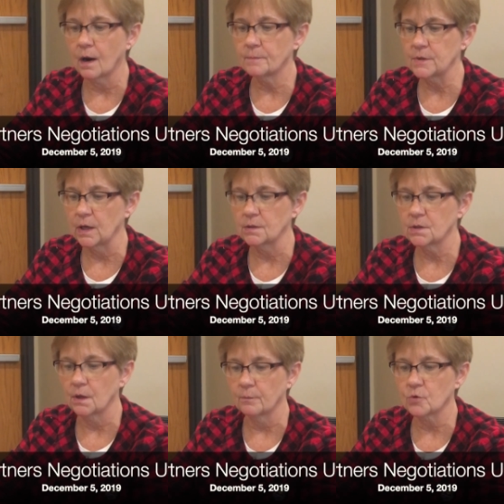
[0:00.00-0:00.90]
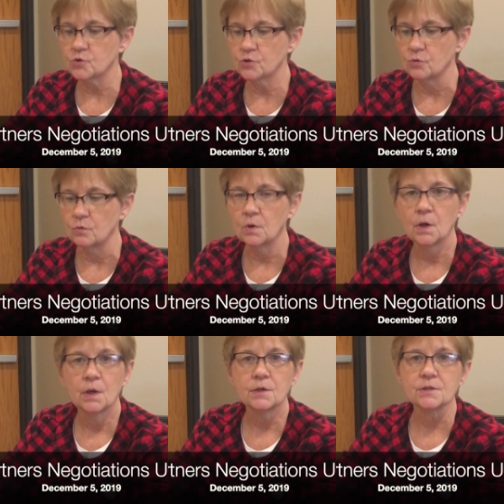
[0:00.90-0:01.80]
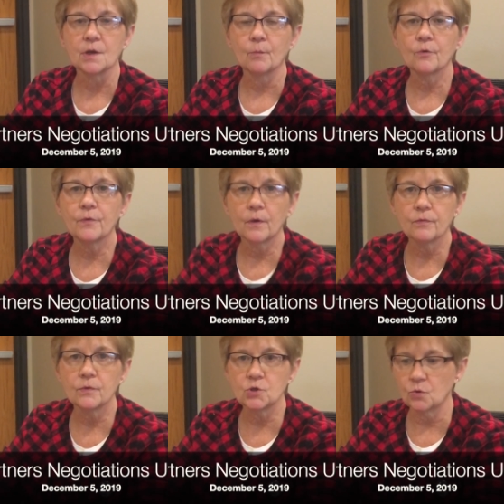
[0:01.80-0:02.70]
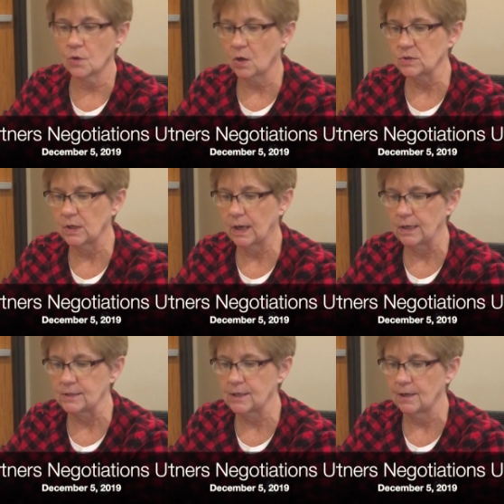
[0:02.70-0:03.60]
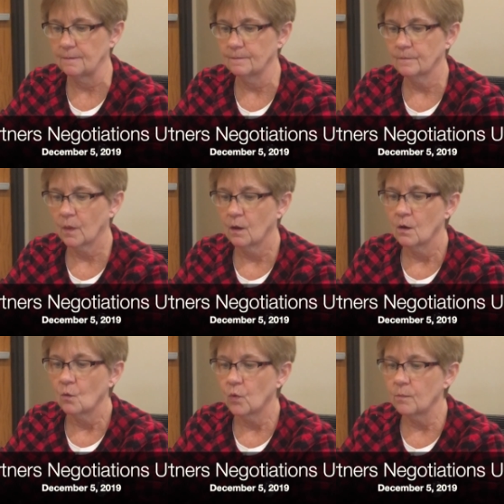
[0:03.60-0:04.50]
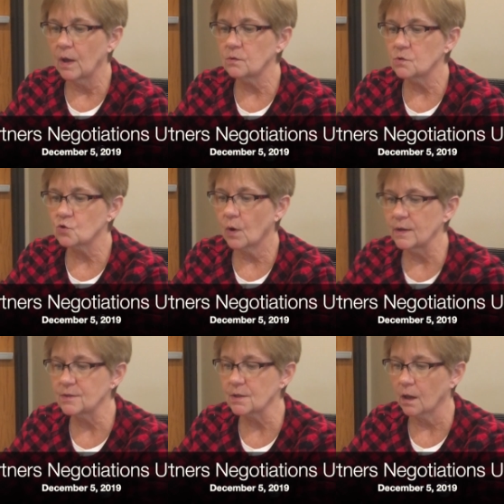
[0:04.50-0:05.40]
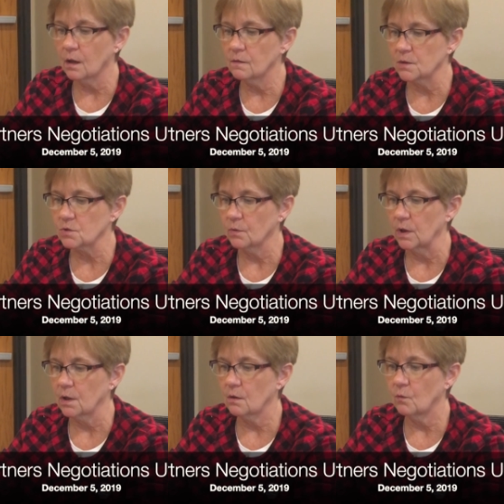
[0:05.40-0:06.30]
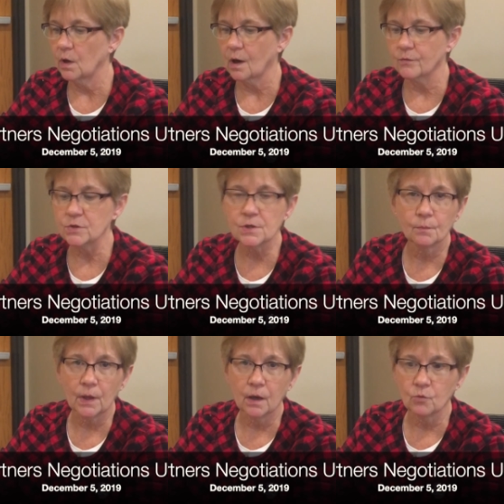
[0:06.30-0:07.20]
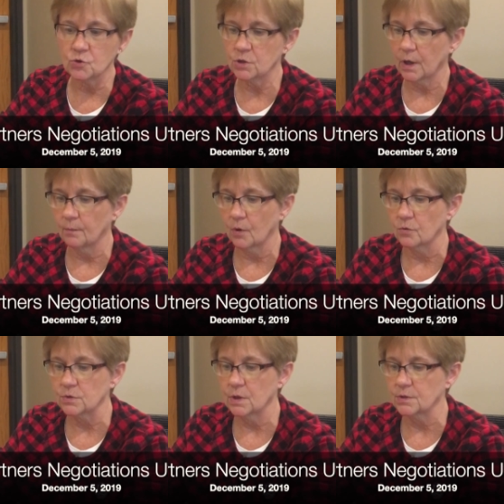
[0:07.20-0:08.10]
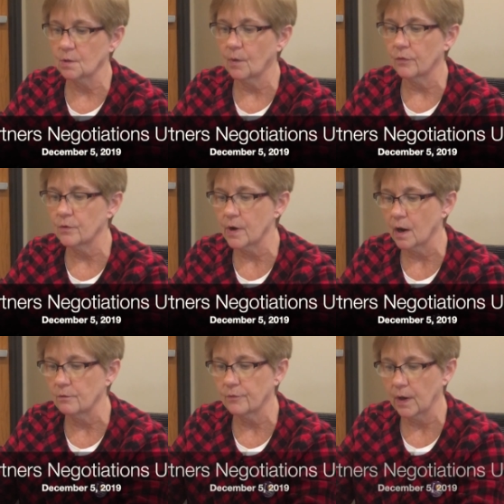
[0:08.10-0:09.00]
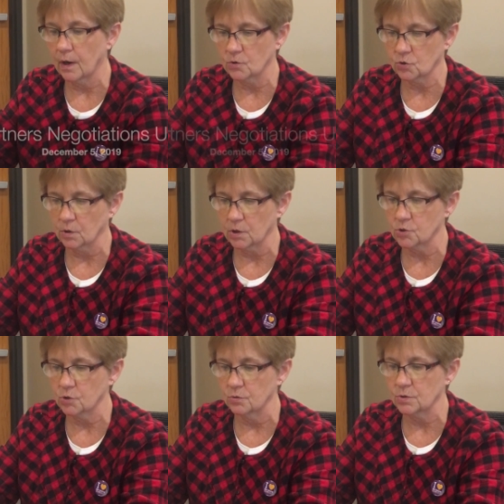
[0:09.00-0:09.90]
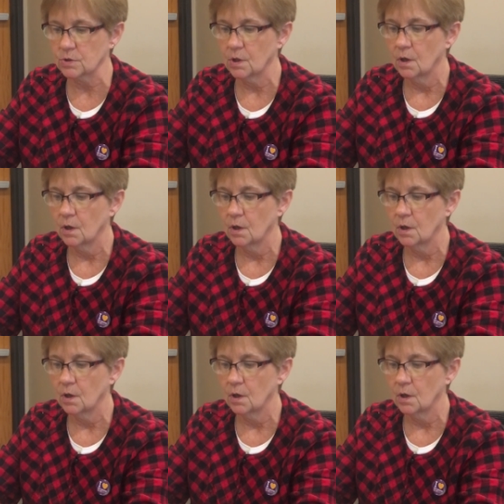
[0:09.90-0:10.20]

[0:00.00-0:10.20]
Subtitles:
Update number 2, December 5th, 2019. We met twice again this week. We covered some language typos and some other non-financial issues.